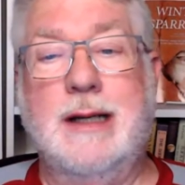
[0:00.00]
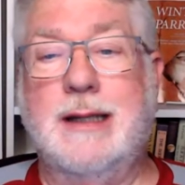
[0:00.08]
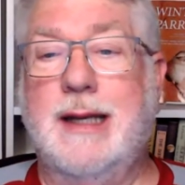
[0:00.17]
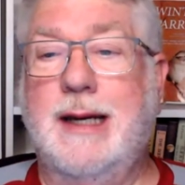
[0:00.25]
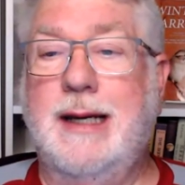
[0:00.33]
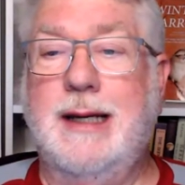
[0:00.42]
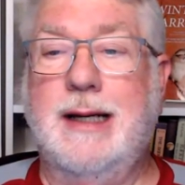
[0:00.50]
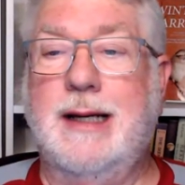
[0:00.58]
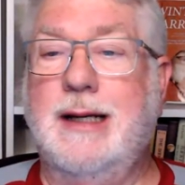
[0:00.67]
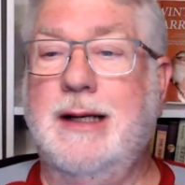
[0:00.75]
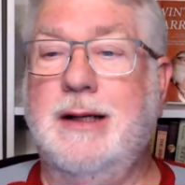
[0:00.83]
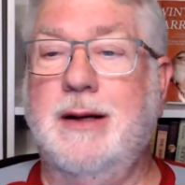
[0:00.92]

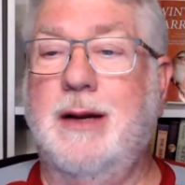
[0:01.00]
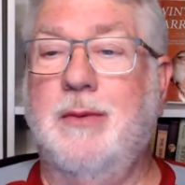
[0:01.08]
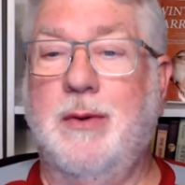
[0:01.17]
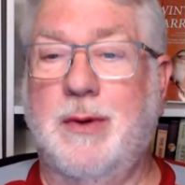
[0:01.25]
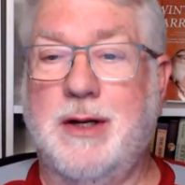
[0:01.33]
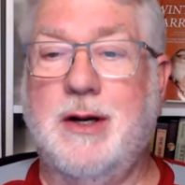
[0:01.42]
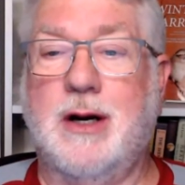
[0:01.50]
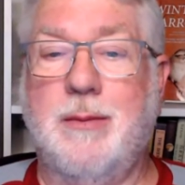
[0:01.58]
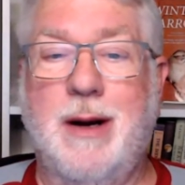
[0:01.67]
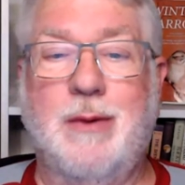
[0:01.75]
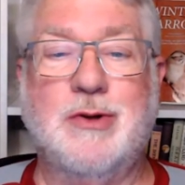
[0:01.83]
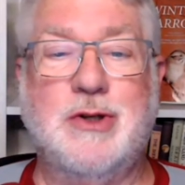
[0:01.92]
We want to talk
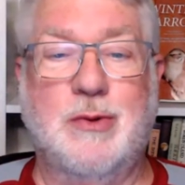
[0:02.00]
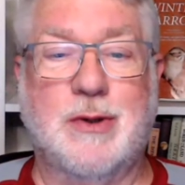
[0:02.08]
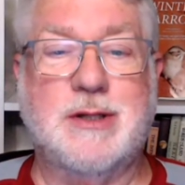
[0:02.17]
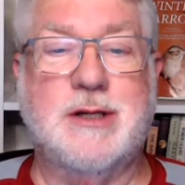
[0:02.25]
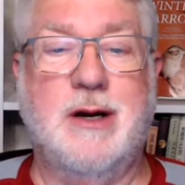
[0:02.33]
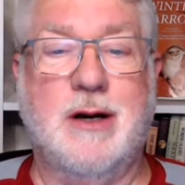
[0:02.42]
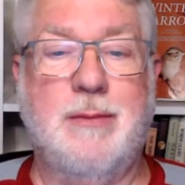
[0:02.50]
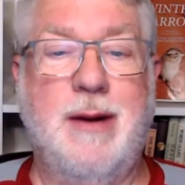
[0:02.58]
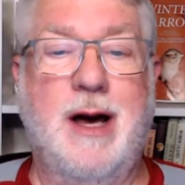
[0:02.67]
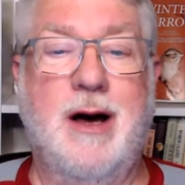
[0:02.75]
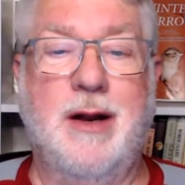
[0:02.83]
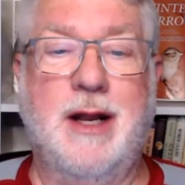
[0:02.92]
about what you want us to talk
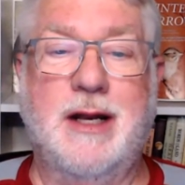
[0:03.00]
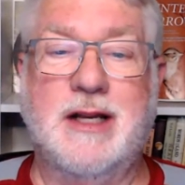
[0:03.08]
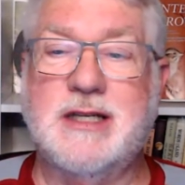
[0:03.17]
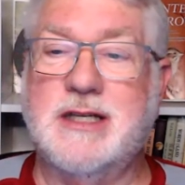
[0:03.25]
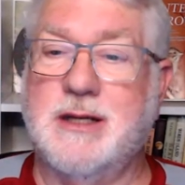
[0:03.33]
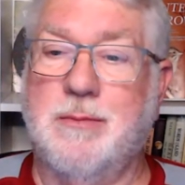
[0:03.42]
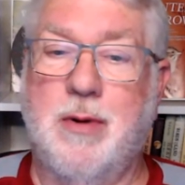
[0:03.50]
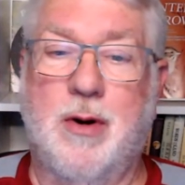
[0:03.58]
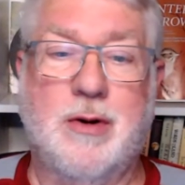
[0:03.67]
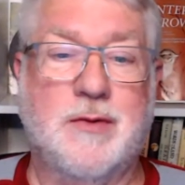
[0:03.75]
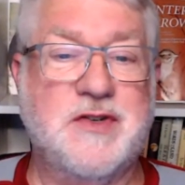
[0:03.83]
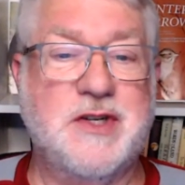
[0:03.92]
about, and this is a
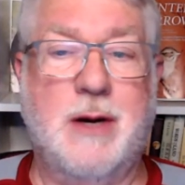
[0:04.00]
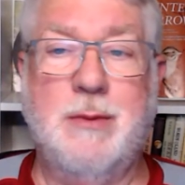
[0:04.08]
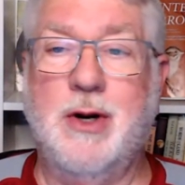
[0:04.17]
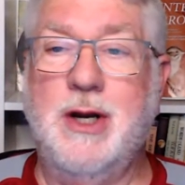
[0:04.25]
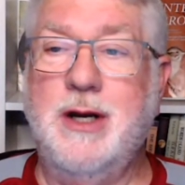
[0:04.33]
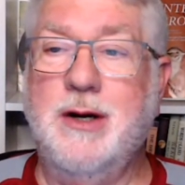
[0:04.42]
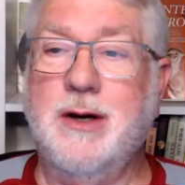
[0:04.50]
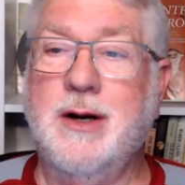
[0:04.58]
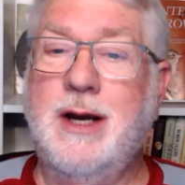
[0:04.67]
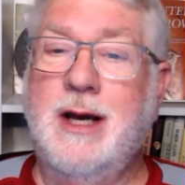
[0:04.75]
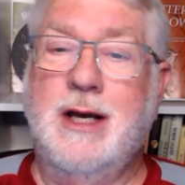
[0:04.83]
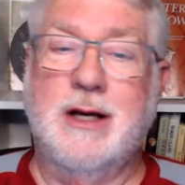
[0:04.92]
bird of summer
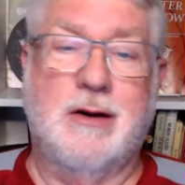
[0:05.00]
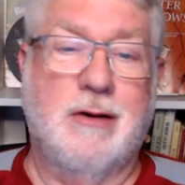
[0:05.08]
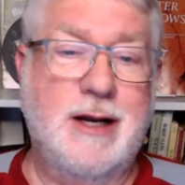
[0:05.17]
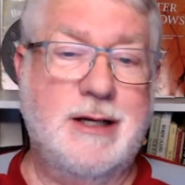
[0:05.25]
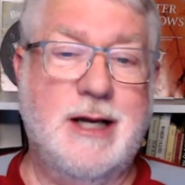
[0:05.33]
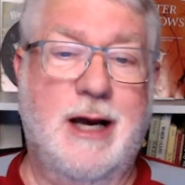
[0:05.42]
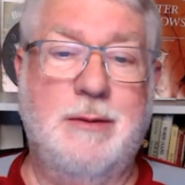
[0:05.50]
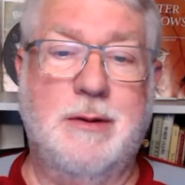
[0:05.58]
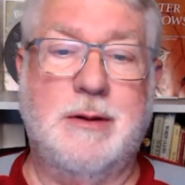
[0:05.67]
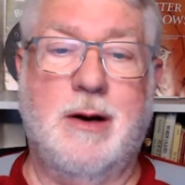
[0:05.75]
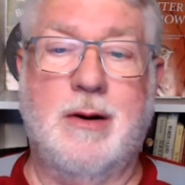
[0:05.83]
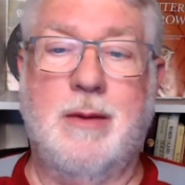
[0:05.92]
here. Great time to
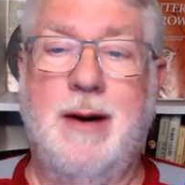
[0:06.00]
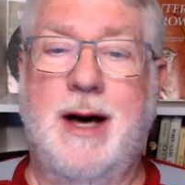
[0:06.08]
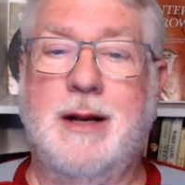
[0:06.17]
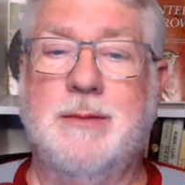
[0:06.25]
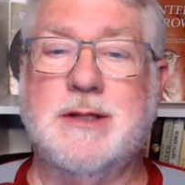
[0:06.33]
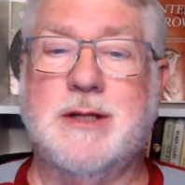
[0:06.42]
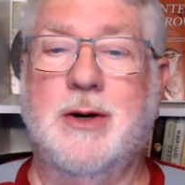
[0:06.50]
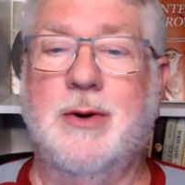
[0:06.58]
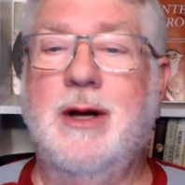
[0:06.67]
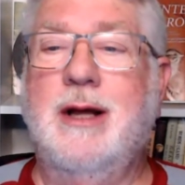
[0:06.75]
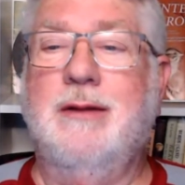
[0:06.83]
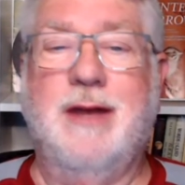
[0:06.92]
talk about them.
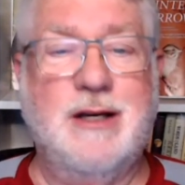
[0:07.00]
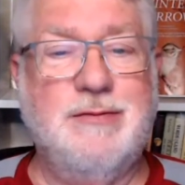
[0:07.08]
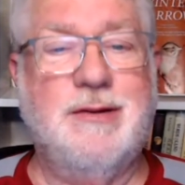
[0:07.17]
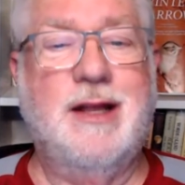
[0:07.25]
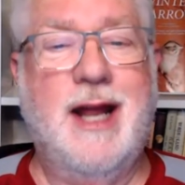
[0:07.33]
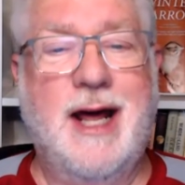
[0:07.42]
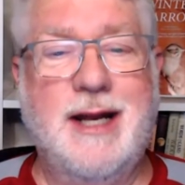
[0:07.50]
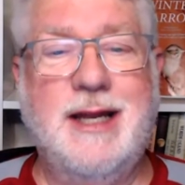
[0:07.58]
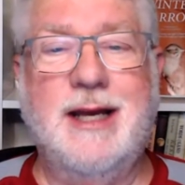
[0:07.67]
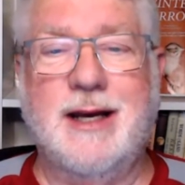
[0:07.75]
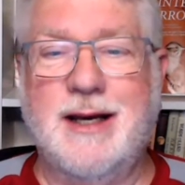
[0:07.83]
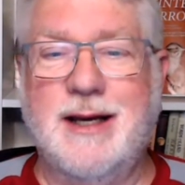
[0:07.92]
So thanks for that
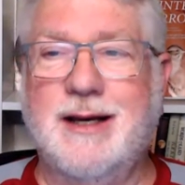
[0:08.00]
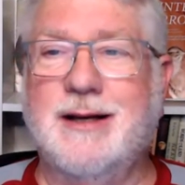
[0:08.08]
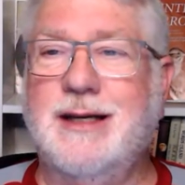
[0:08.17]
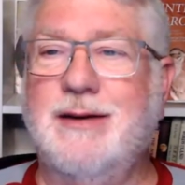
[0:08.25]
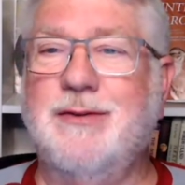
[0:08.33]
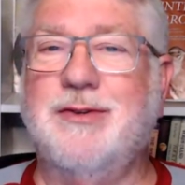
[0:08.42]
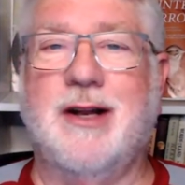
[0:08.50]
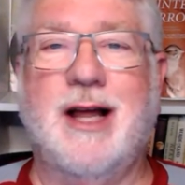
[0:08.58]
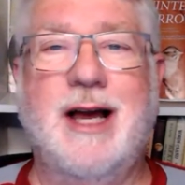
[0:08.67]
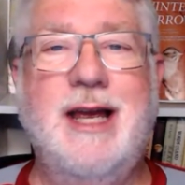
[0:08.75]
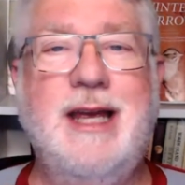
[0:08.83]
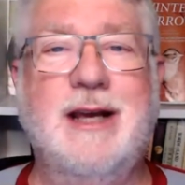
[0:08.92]
idea. Give us a
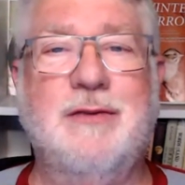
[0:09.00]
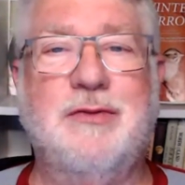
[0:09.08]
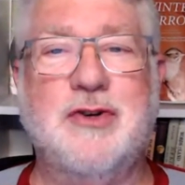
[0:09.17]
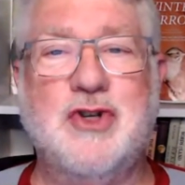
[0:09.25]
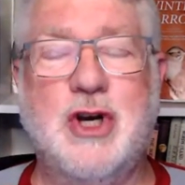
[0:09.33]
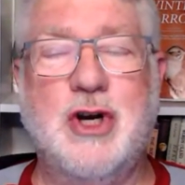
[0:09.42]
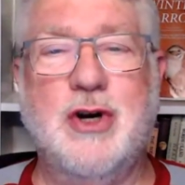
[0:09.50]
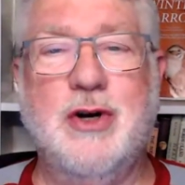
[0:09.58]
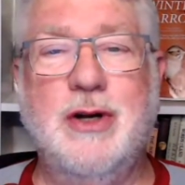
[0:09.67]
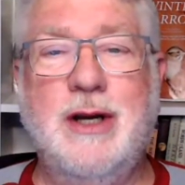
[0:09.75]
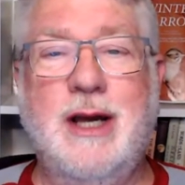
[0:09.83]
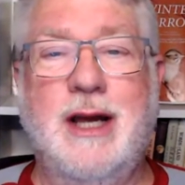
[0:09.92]
like, give us a share.
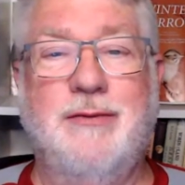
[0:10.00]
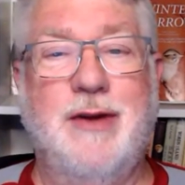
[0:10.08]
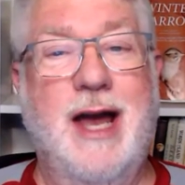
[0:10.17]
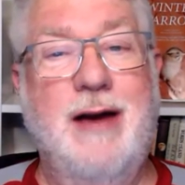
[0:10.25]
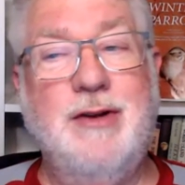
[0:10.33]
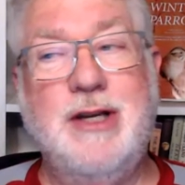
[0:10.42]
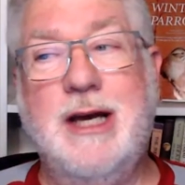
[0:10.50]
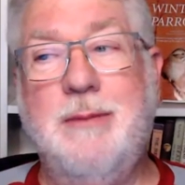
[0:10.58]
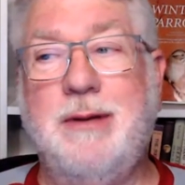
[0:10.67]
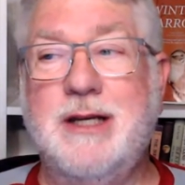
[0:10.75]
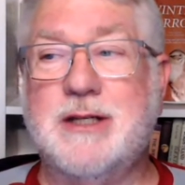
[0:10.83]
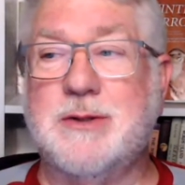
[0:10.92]
If you haven't
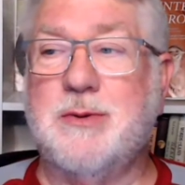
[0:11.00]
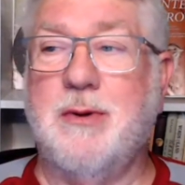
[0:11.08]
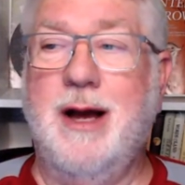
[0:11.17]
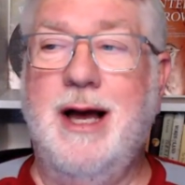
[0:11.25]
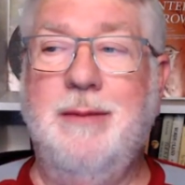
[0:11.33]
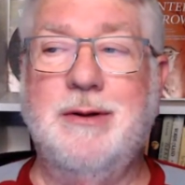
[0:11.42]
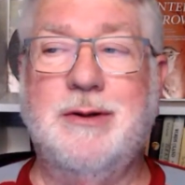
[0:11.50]
yet, please subscribe.